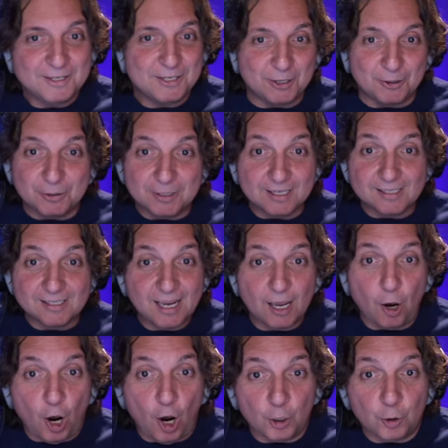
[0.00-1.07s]
You know, he didn't say
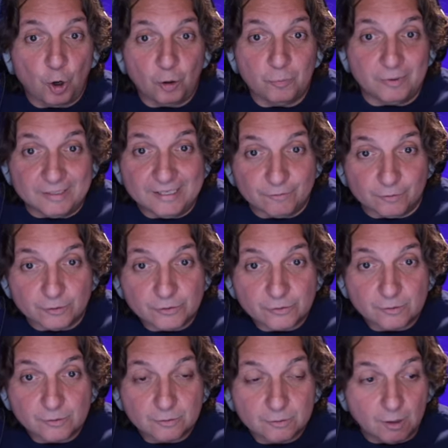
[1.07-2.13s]
honor all
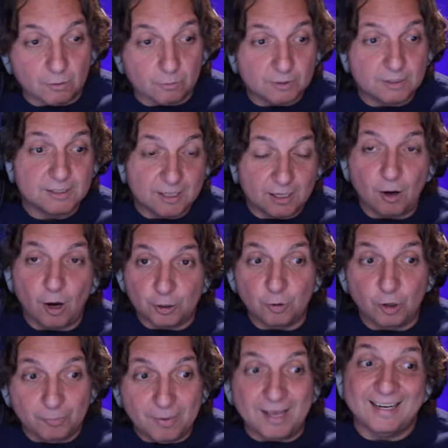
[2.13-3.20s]
believers. No, he said
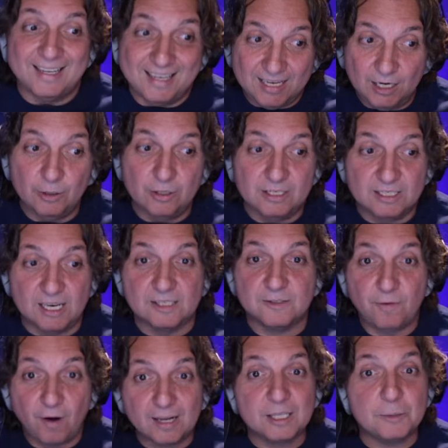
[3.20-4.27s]
honor all men. Here he says,
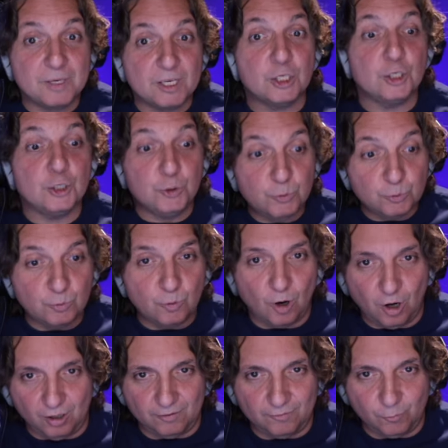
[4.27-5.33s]
finally, be you
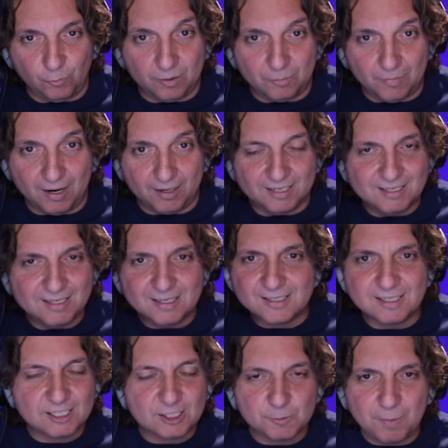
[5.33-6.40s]
all of one mind. He
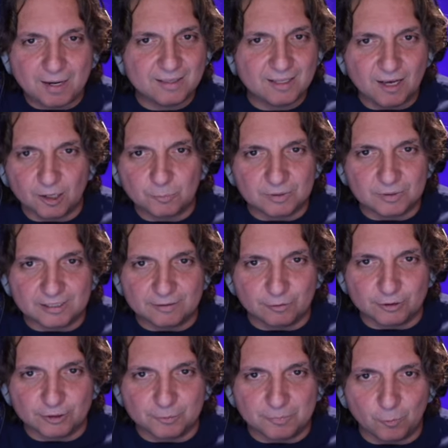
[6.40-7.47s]
doesn't expect the
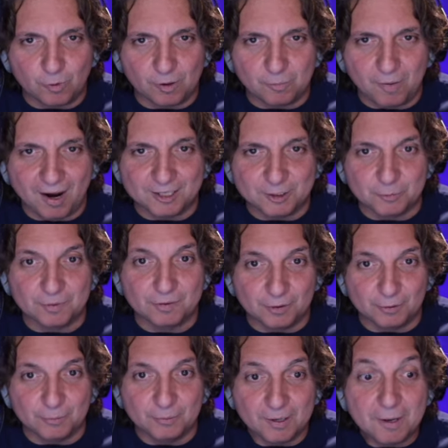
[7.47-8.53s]
unbeliever to be one mind with
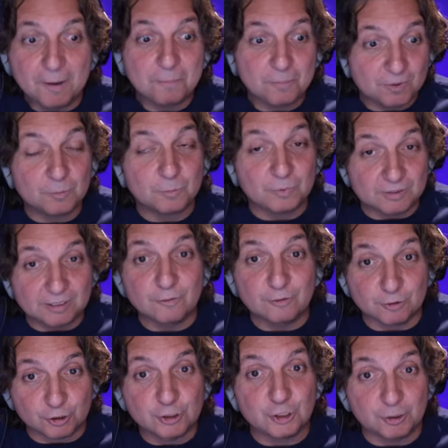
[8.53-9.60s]
you, but the
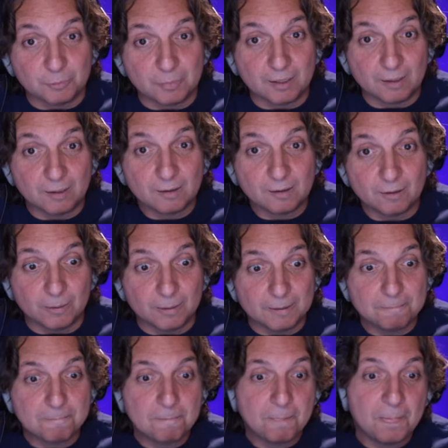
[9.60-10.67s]
believers should be, all right?